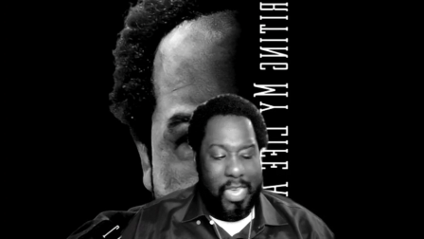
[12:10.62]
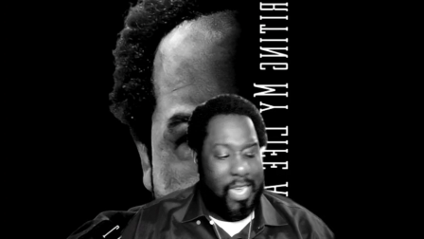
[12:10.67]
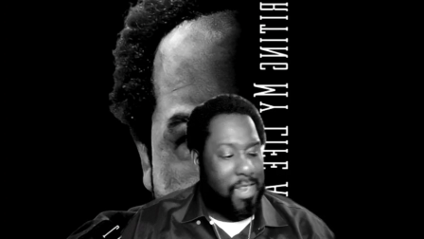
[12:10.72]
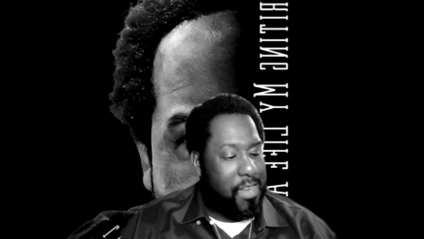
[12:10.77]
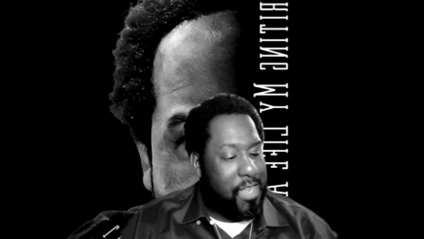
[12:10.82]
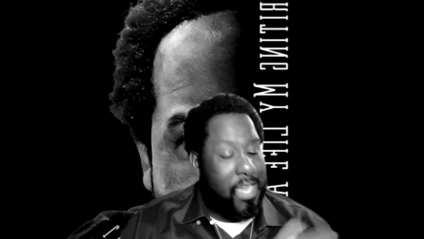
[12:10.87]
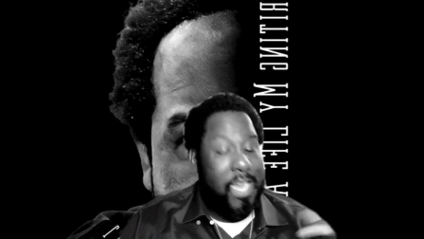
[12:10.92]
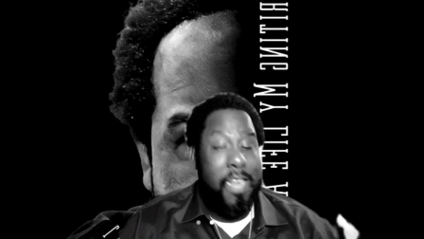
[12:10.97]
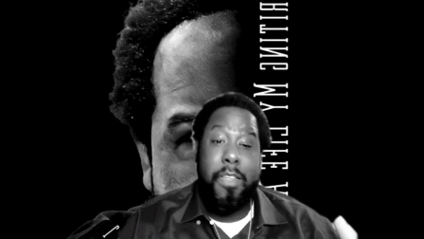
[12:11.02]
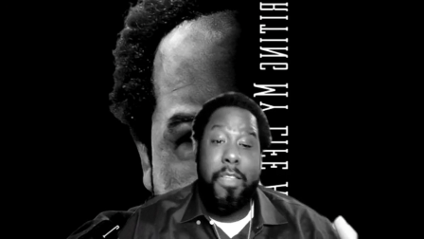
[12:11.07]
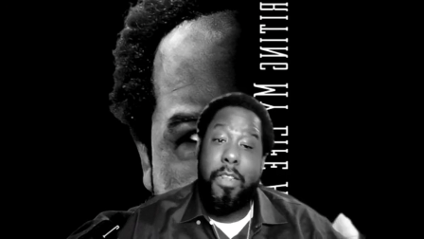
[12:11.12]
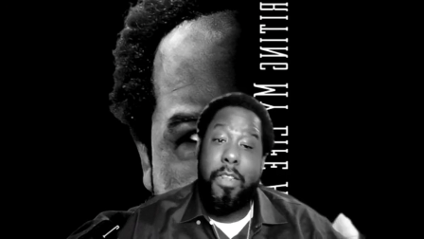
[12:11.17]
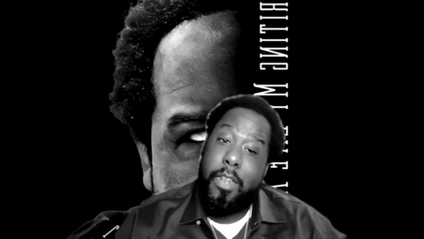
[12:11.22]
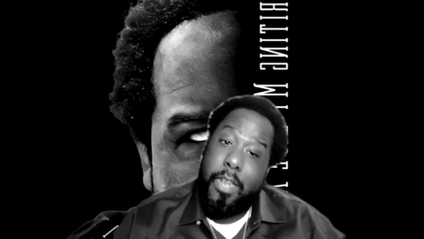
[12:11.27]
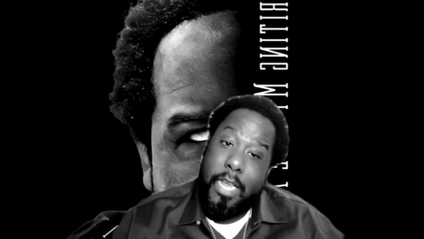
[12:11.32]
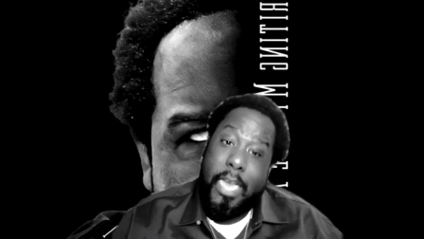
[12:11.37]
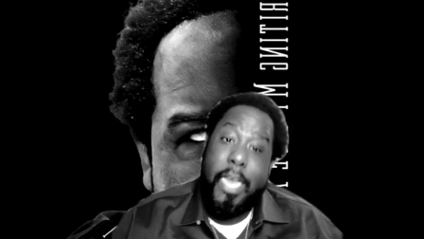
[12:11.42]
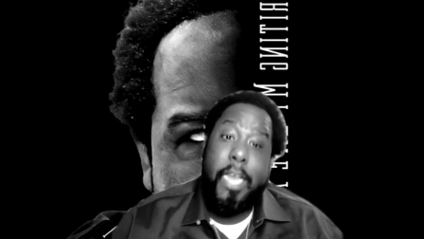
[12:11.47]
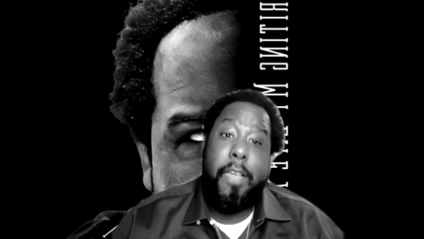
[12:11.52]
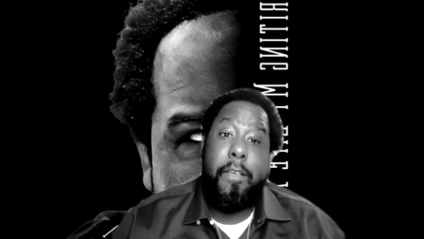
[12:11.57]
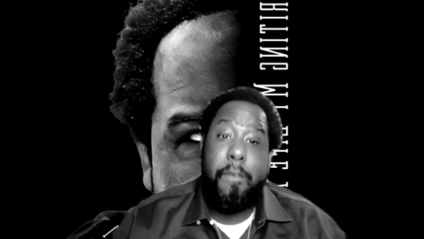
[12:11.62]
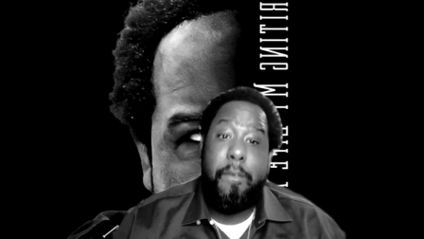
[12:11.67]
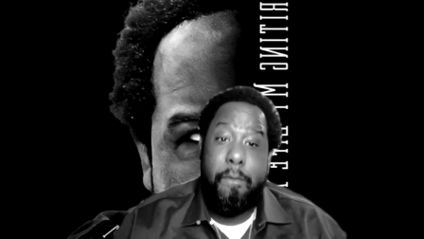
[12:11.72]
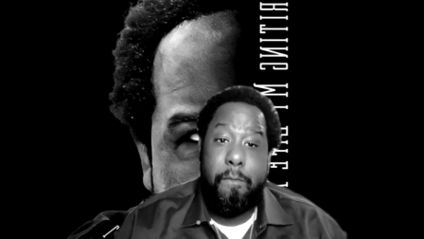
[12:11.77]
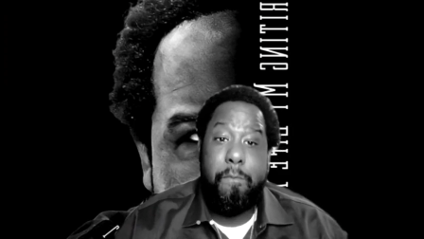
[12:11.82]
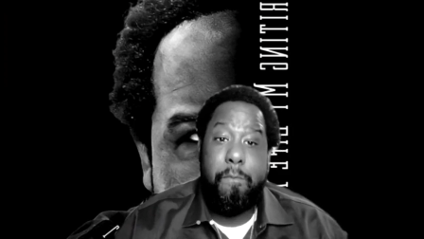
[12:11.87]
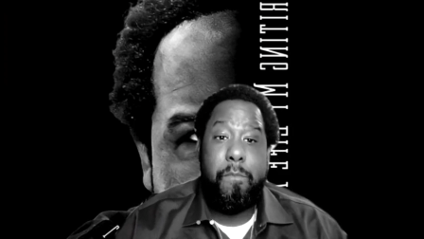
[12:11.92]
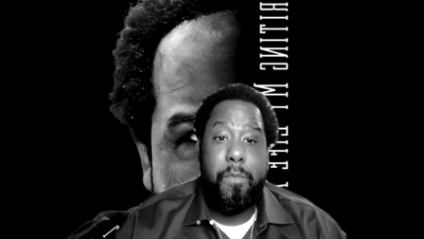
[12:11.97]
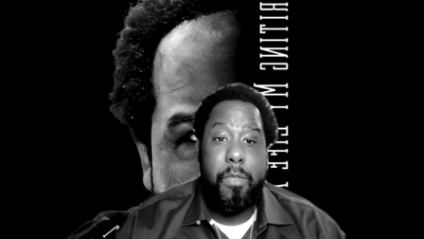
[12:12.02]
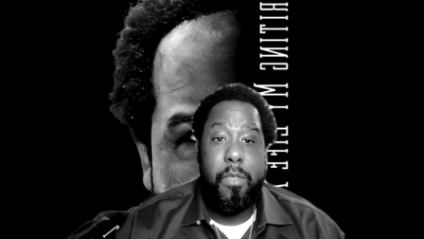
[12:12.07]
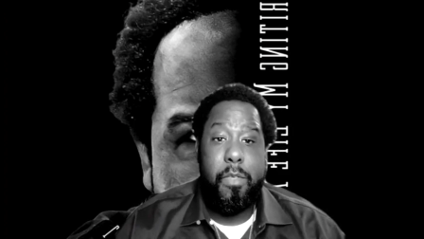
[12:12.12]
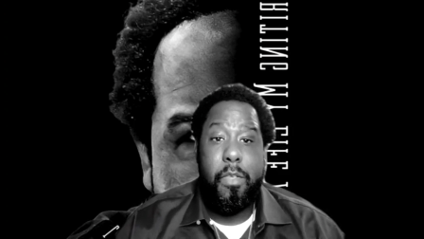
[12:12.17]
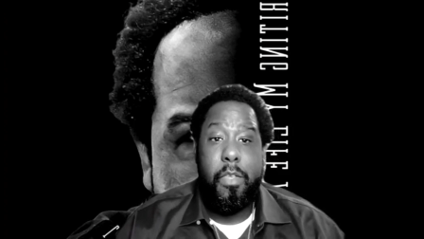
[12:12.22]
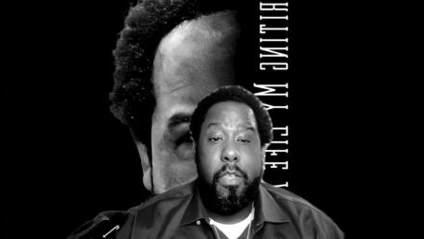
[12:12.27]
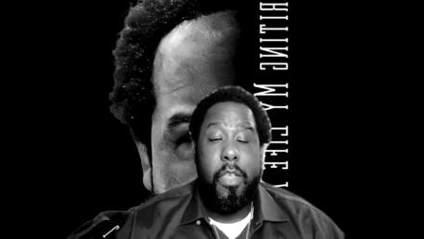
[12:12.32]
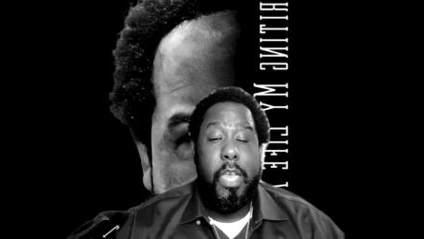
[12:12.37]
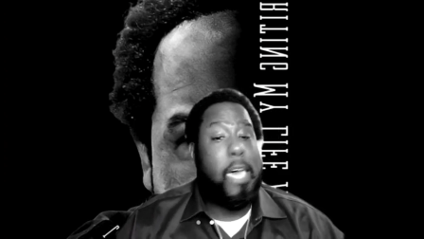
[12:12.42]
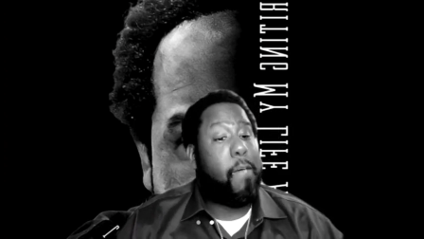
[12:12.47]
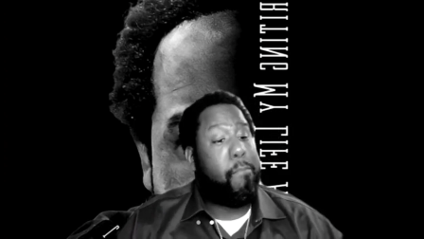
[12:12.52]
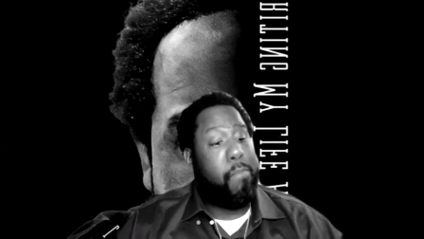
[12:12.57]
at the end of the day,
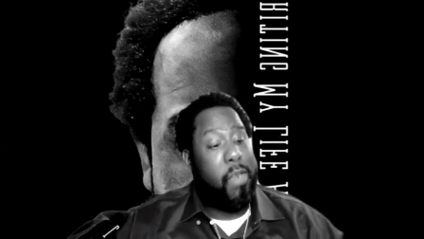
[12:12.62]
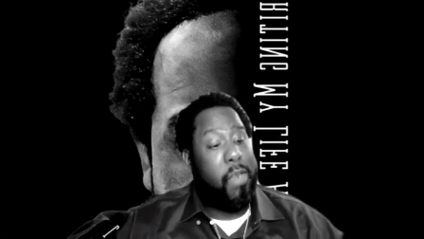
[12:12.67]
I